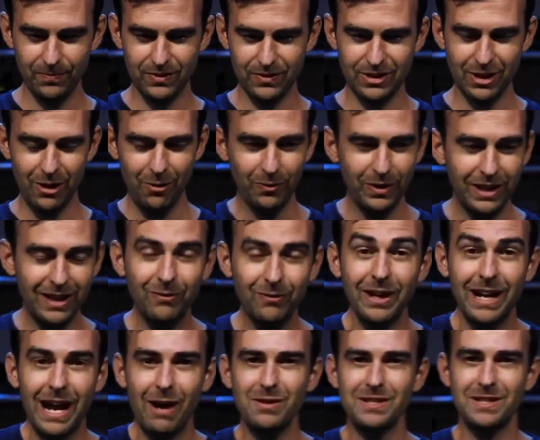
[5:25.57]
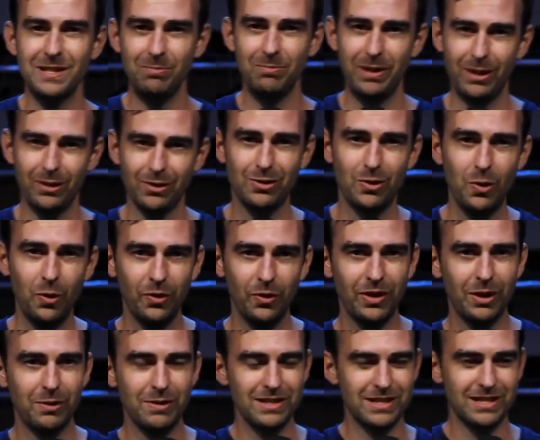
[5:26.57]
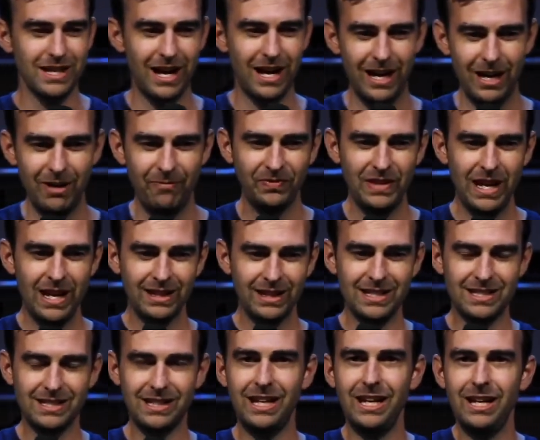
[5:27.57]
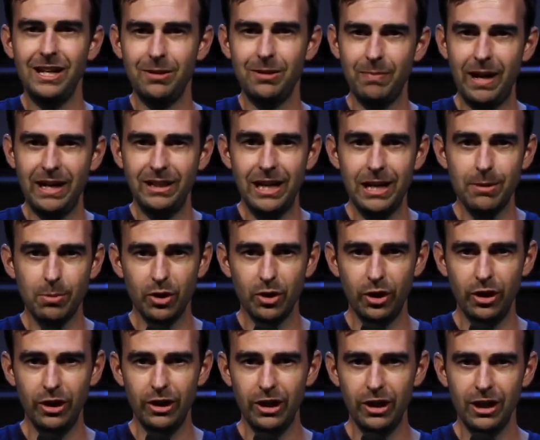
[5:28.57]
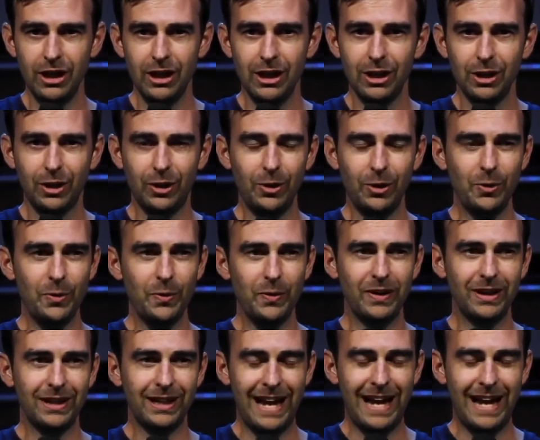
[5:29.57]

So when I was in middle school, there was this kid in my neighborhood who